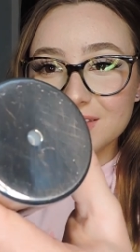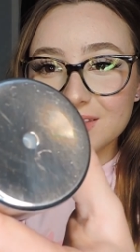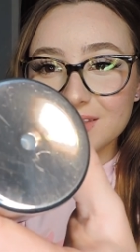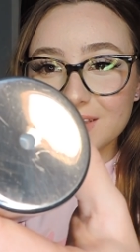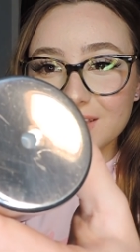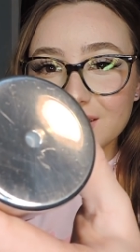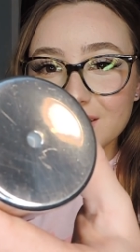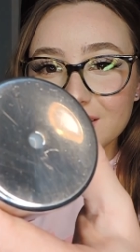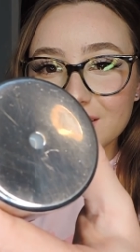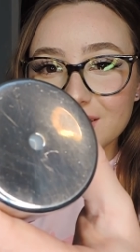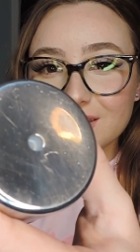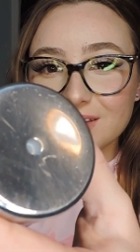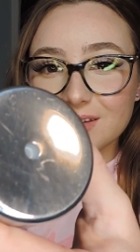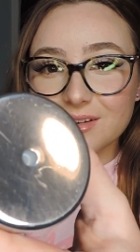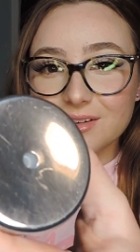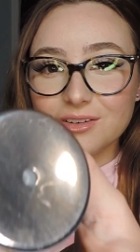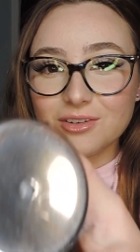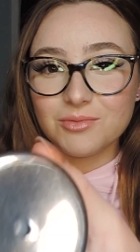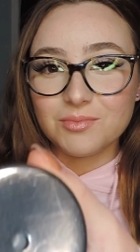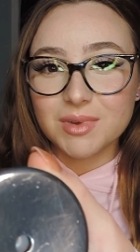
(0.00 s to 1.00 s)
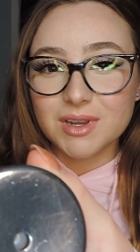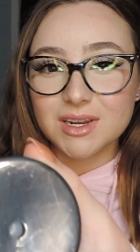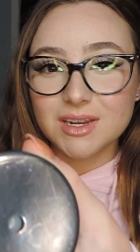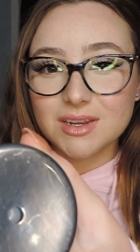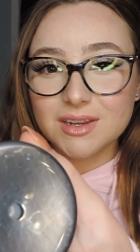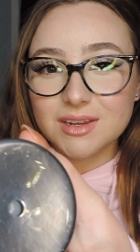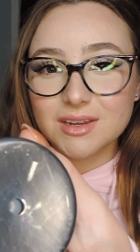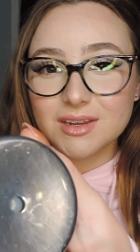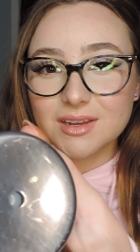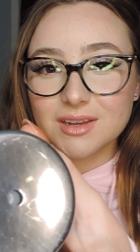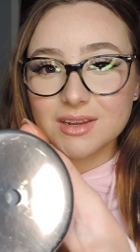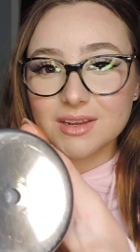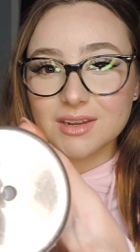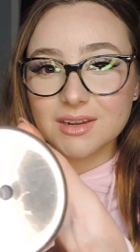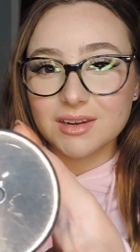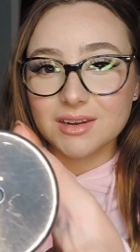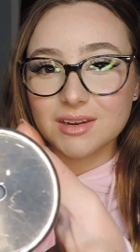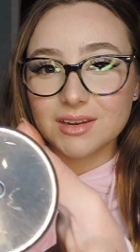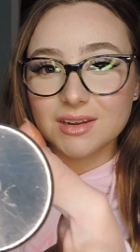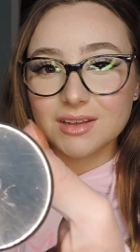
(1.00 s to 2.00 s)
Okay, open,
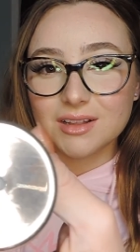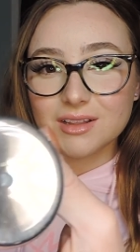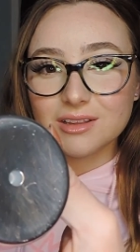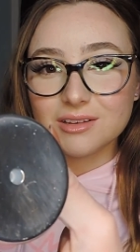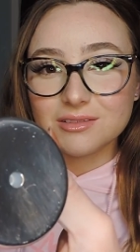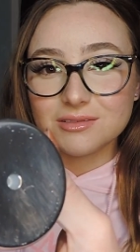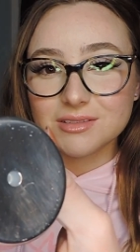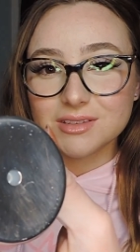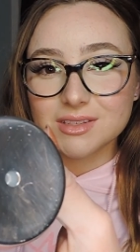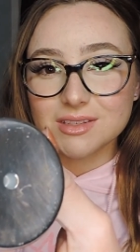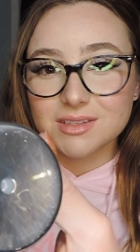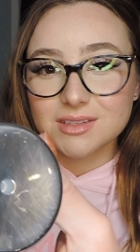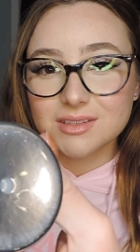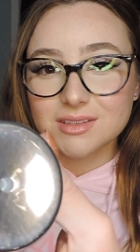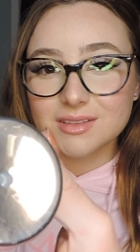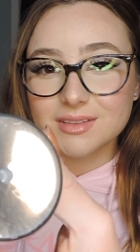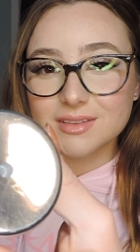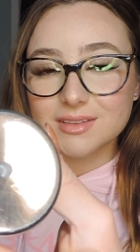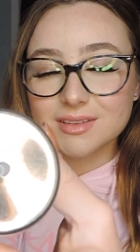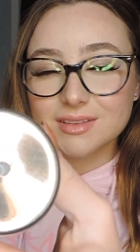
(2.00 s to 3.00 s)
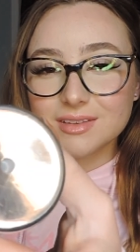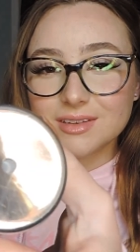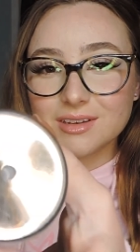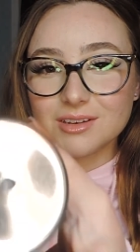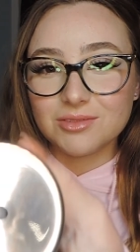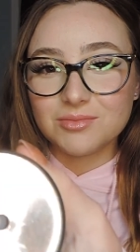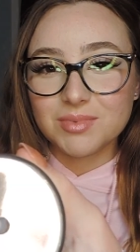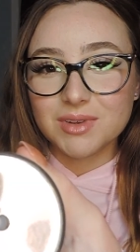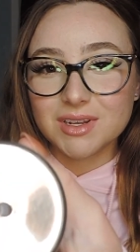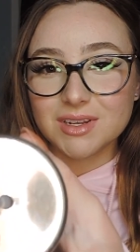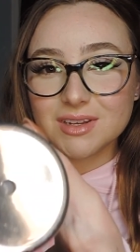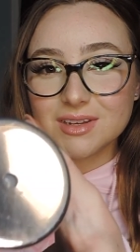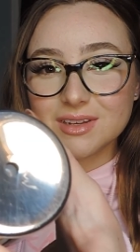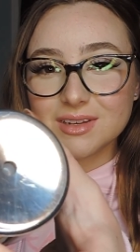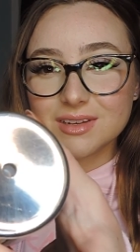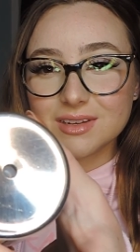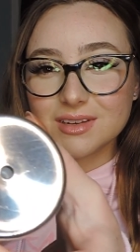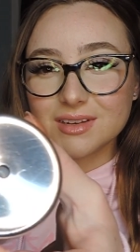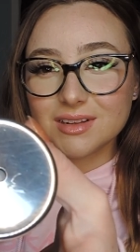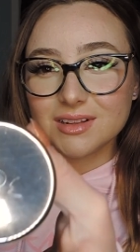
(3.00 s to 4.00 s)
close, open,
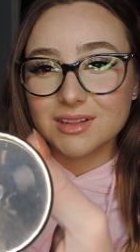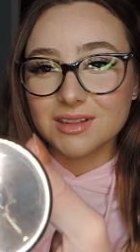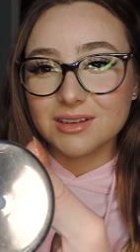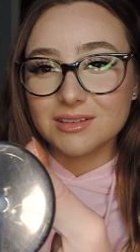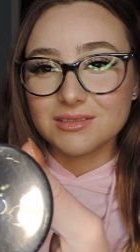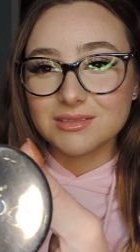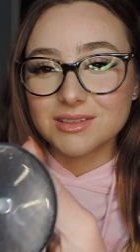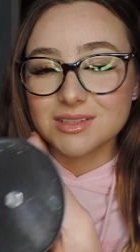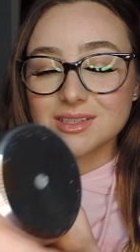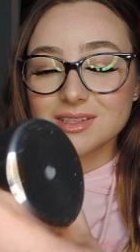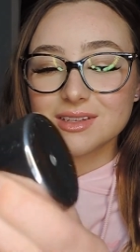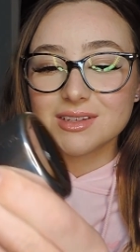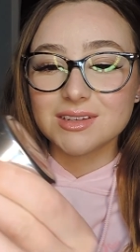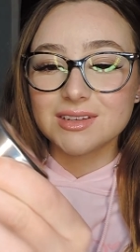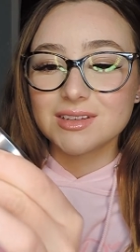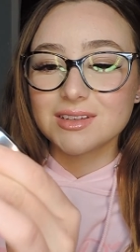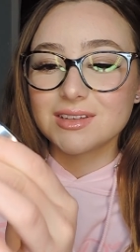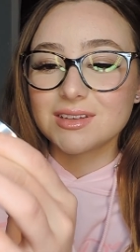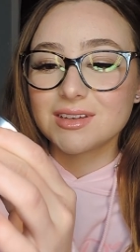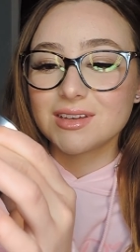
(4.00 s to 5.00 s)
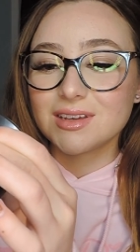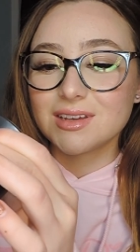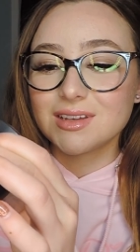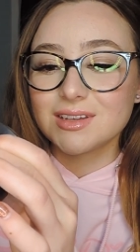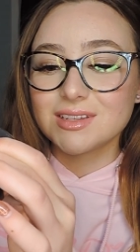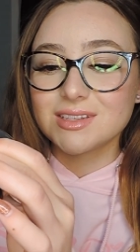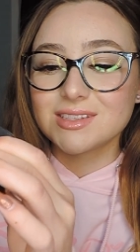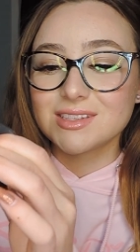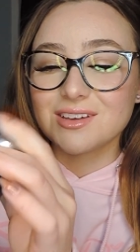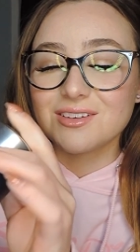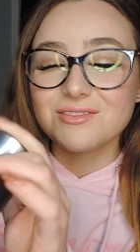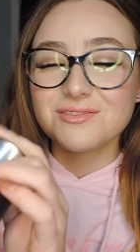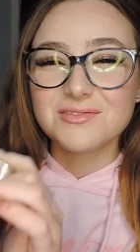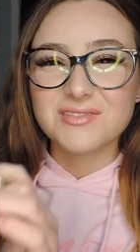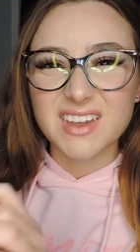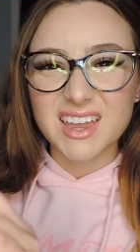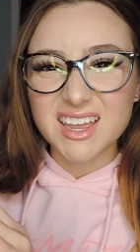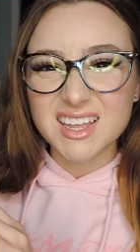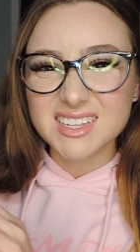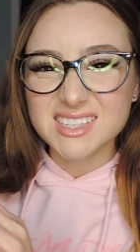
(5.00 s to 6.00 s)
close
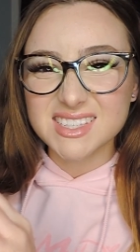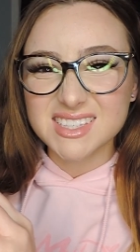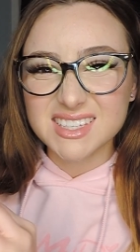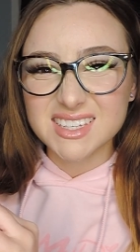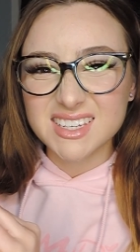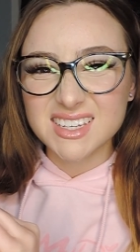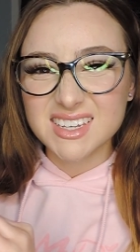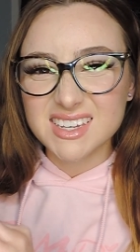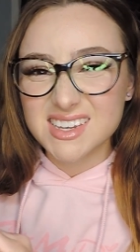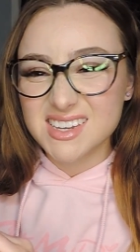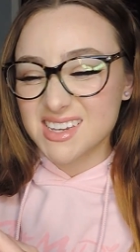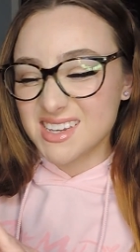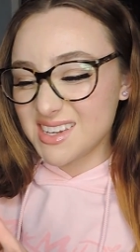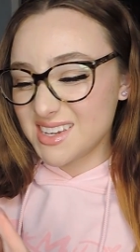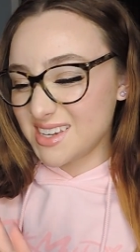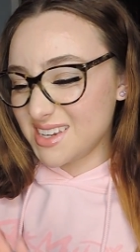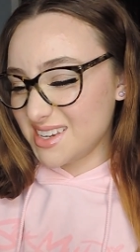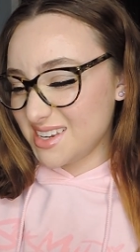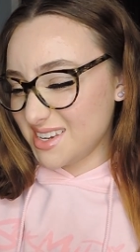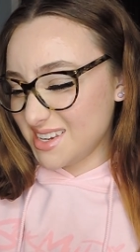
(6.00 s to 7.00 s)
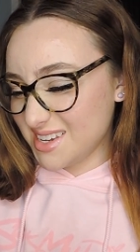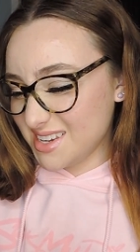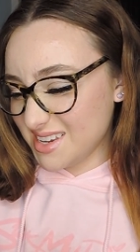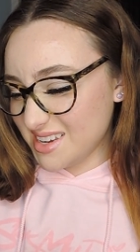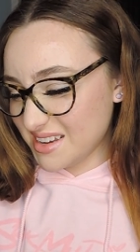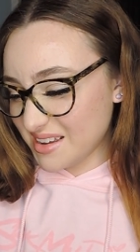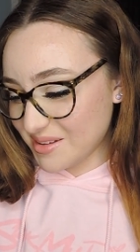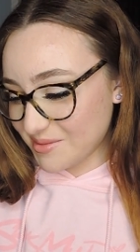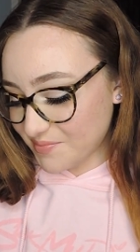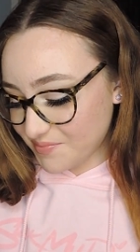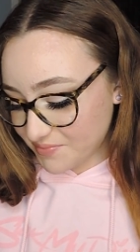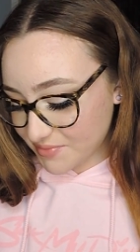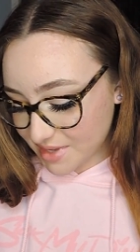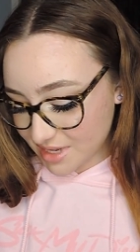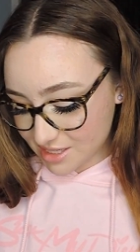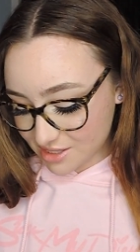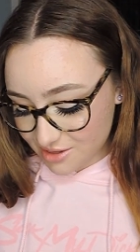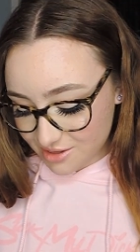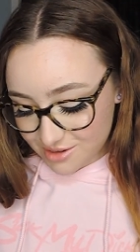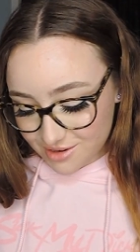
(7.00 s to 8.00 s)
fancy!
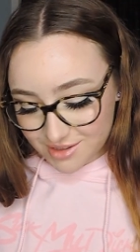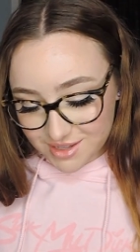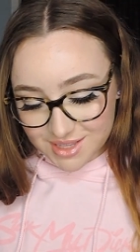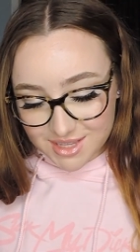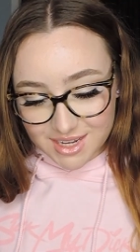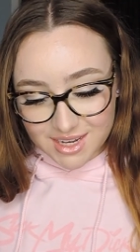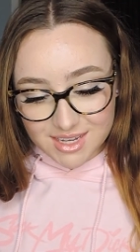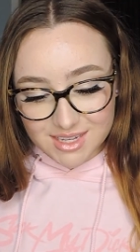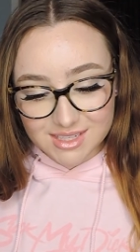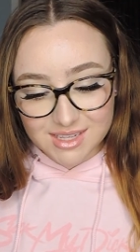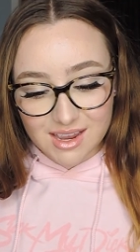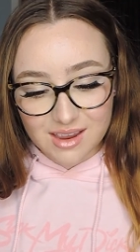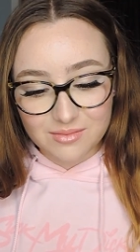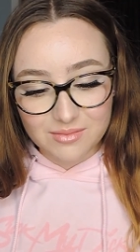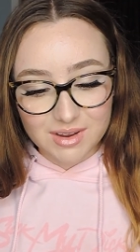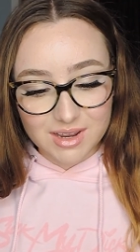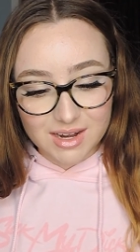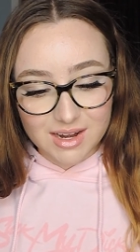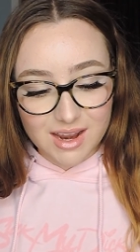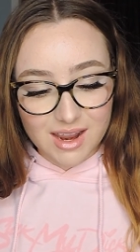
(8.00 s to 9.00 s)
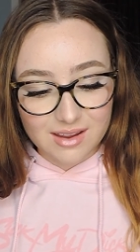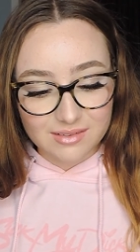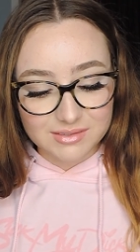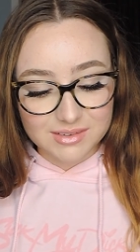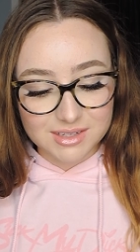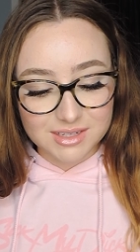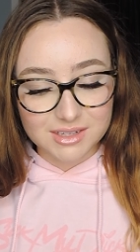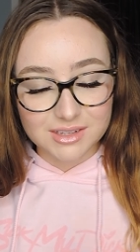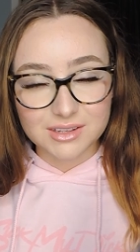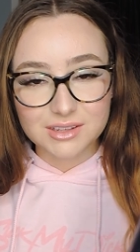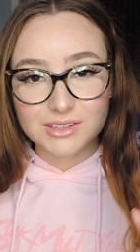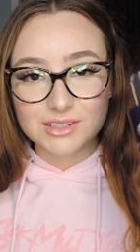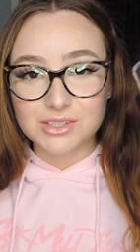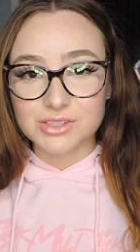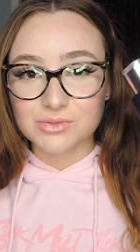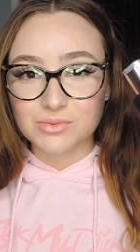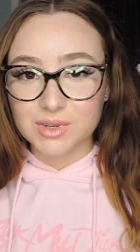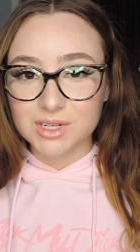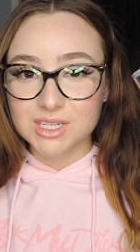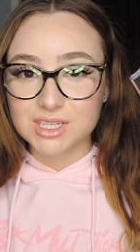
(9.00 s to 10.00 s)
So the only thing is I'm going to have to
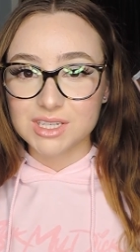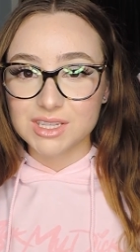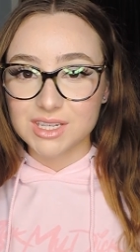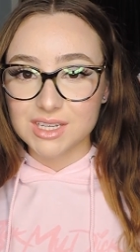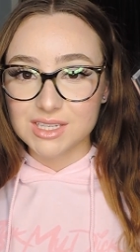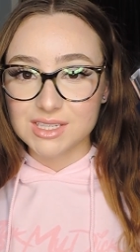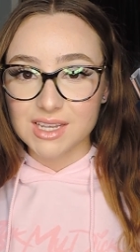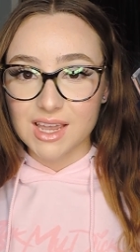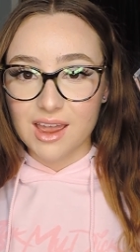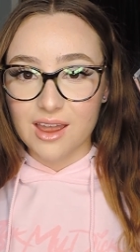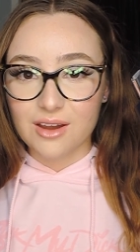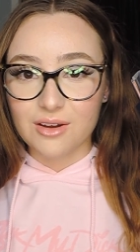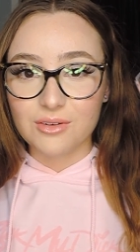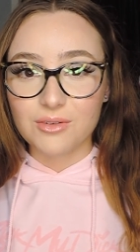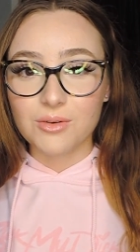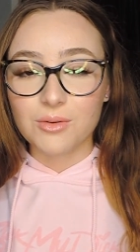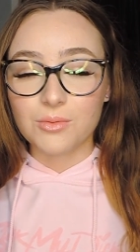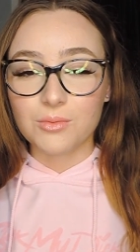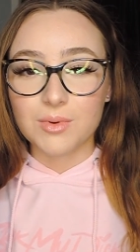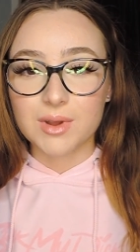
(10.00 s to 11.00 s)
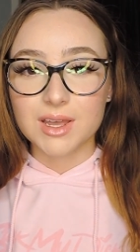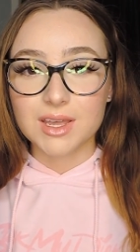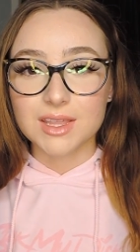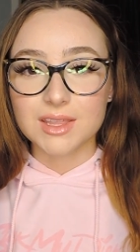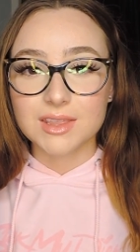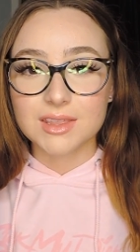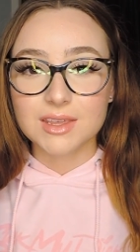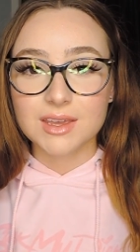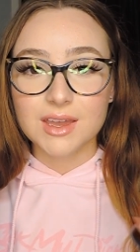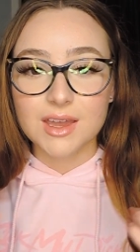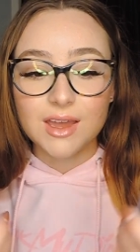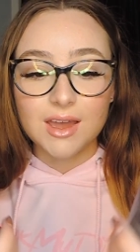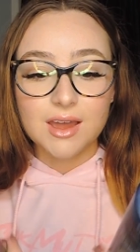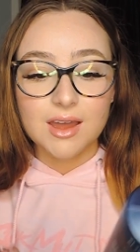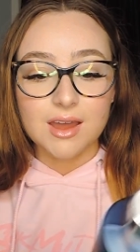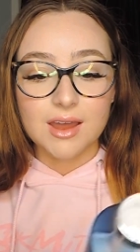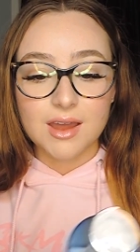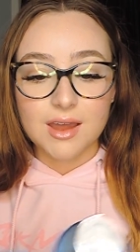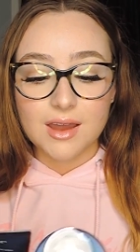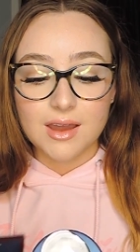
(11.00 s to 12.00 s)
switch this out with,
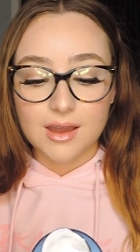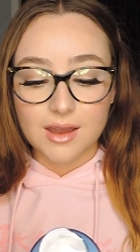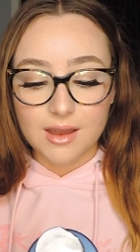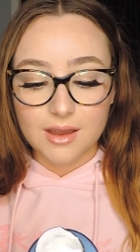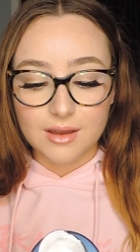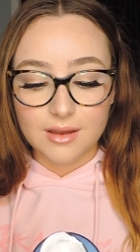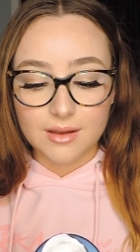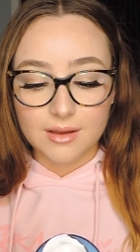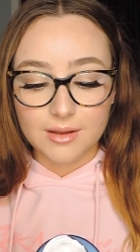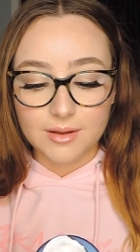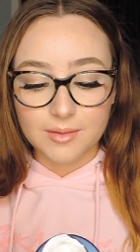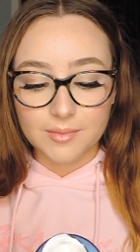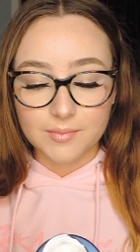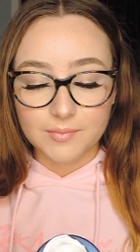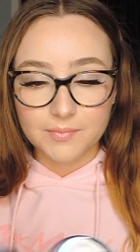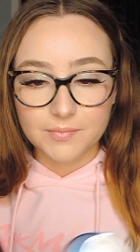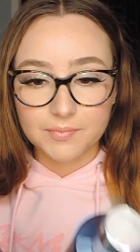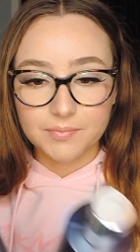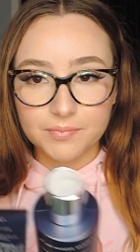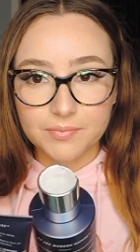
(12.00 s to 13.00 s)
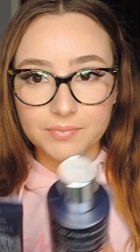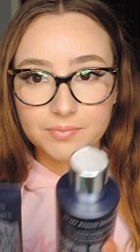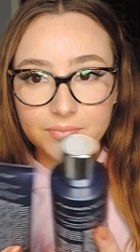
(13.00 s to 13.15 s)
um,